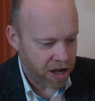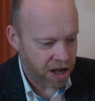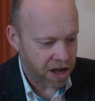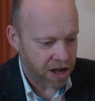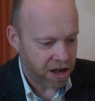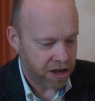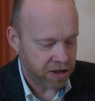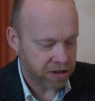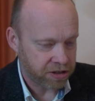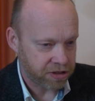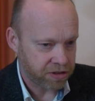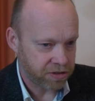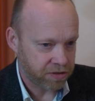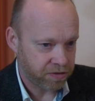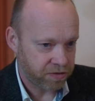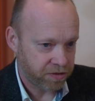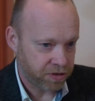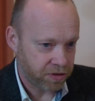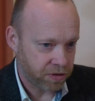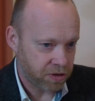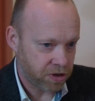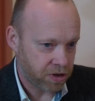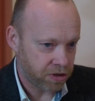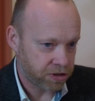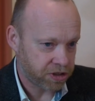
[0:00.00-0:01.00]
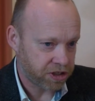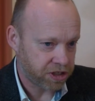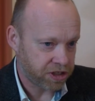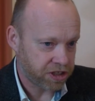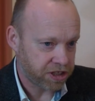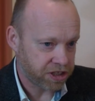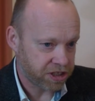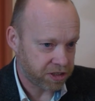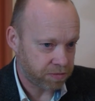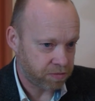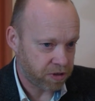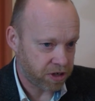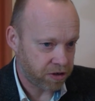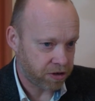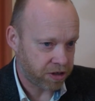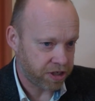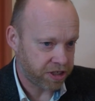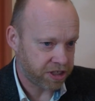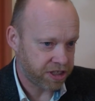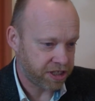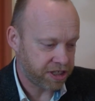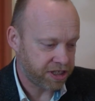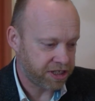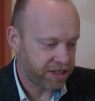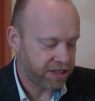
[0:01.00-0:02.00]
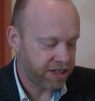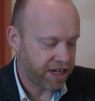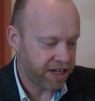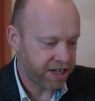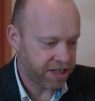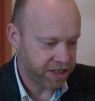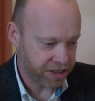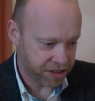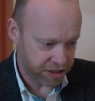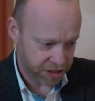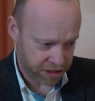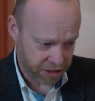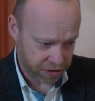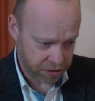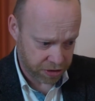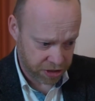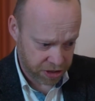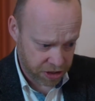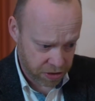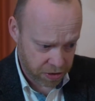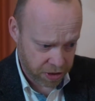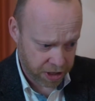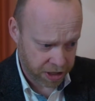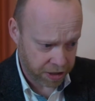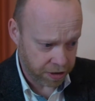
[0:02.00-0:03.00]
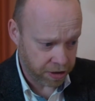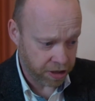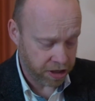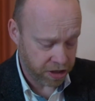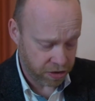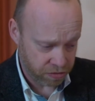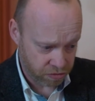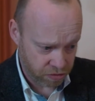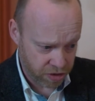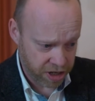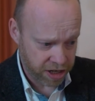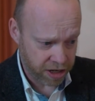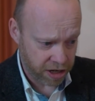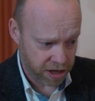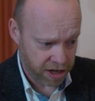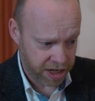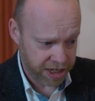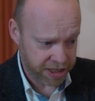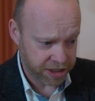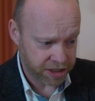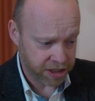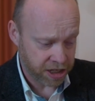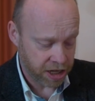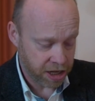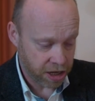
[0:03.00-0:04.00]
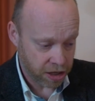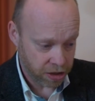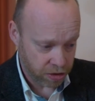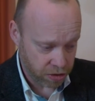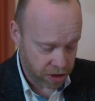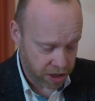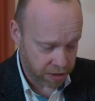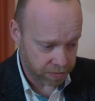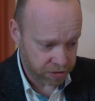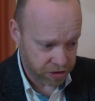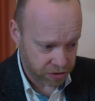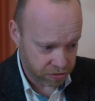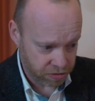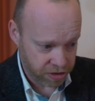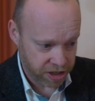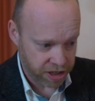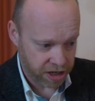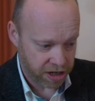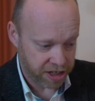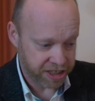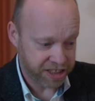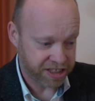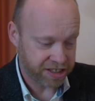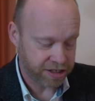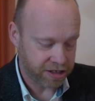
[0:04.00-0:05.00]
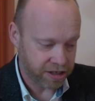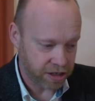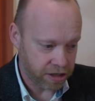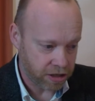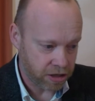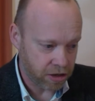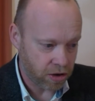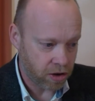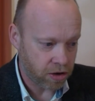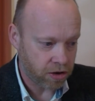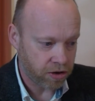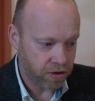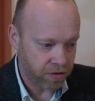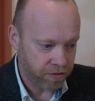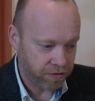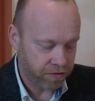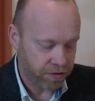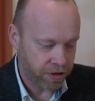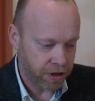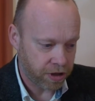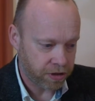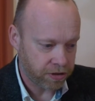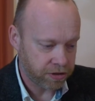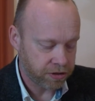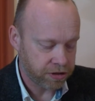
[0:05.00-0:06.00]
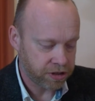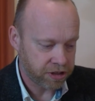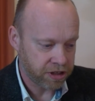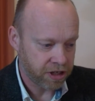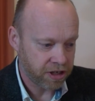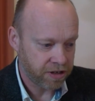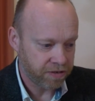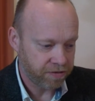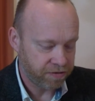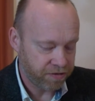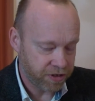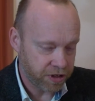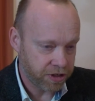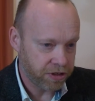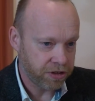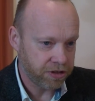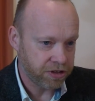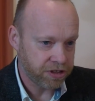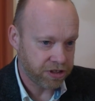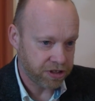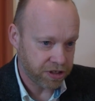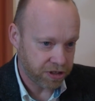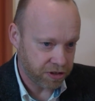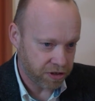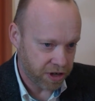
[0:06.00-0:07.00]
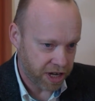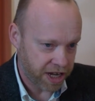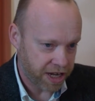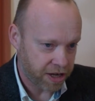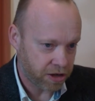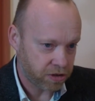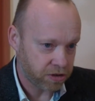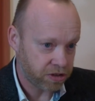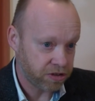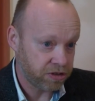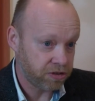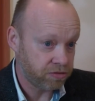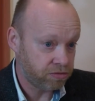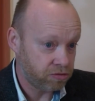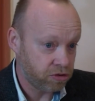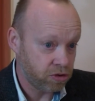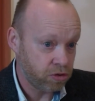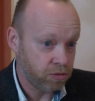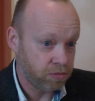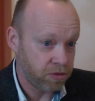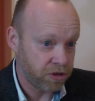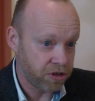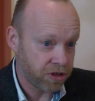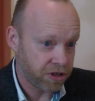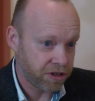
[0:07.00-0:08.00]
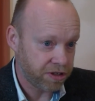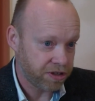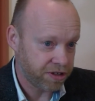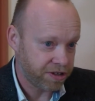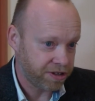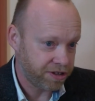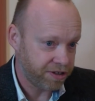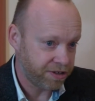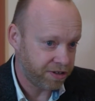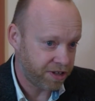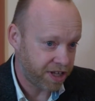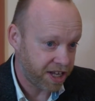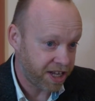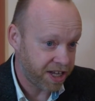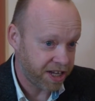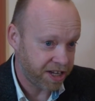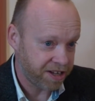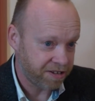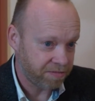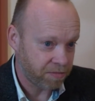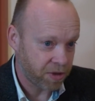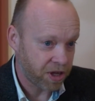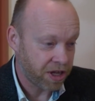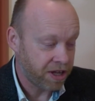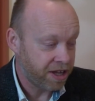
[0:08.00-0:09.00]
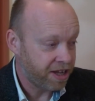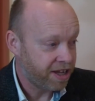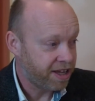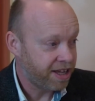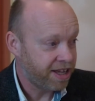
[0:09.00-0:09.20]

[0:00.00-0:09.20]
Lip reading: part of your conscious experience, and in so doing you come to realise that a lot of those views that you held in the rule book that you keep